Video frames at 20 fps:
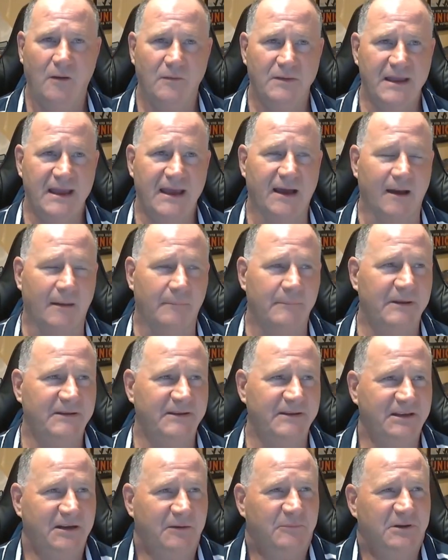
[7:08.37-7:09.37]
Yeah, I mean,
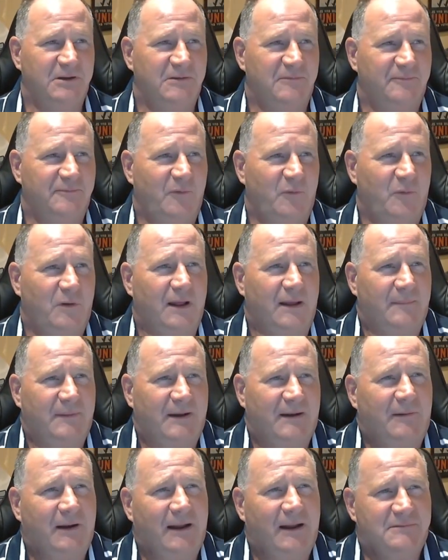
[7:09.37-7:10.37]
when you're 40, I
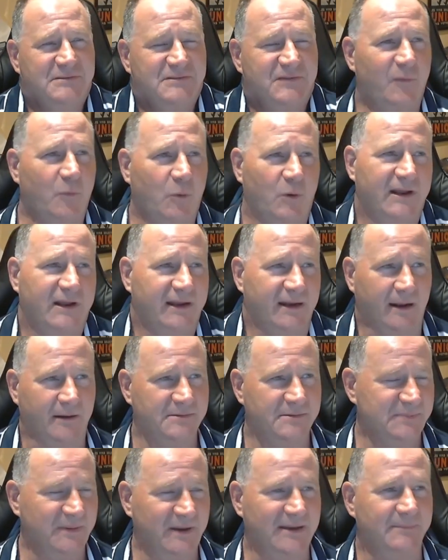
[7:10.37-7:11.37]
mean, when I was 40 and I
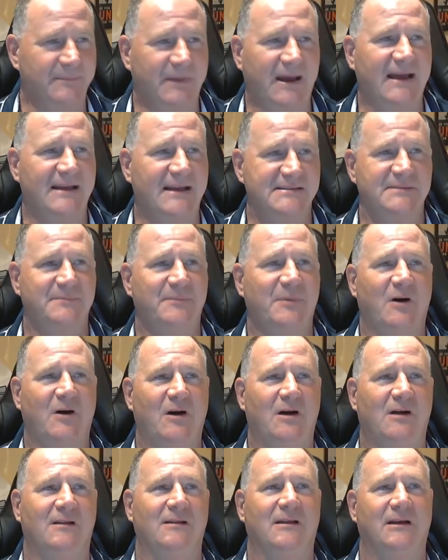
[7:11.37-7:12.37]
was playing
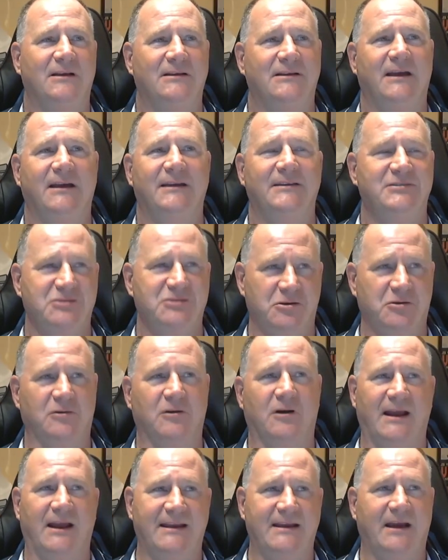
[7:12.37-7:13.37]
basketball,
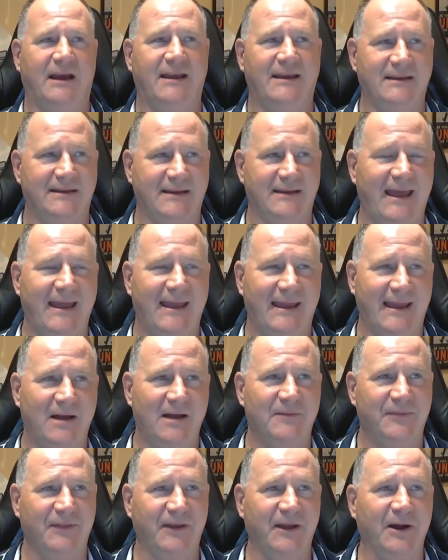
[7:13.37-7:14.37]
sure, I could hang
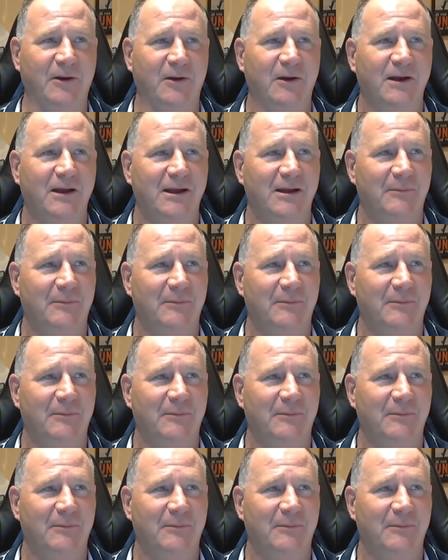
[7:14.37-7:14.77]
out there,